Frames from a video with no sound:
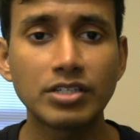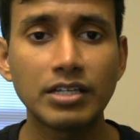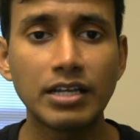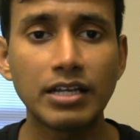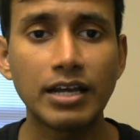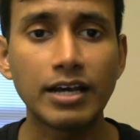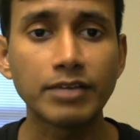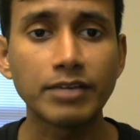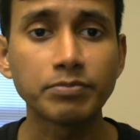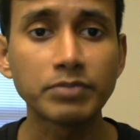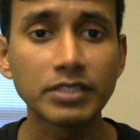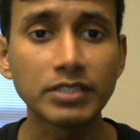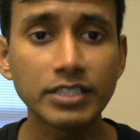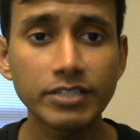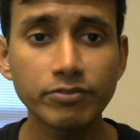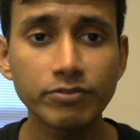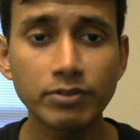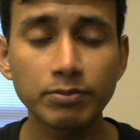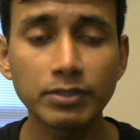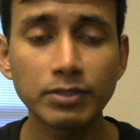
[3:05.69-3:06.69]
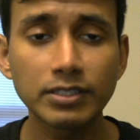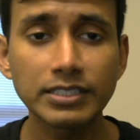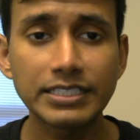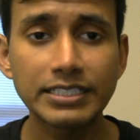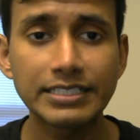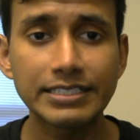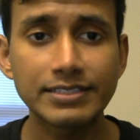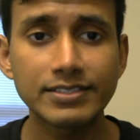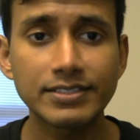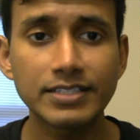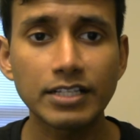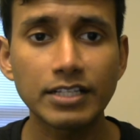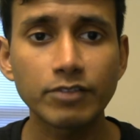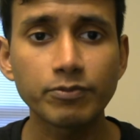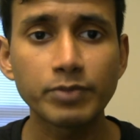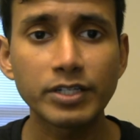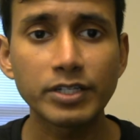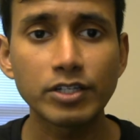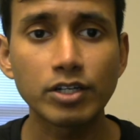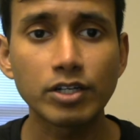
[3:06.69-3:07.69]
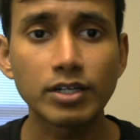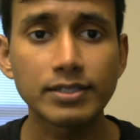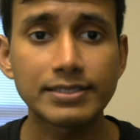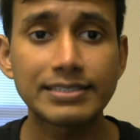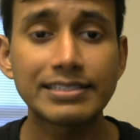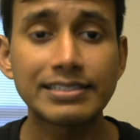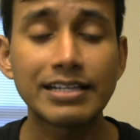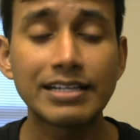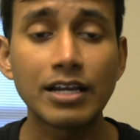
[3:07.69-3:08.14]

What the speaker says: unbelievable in itself, because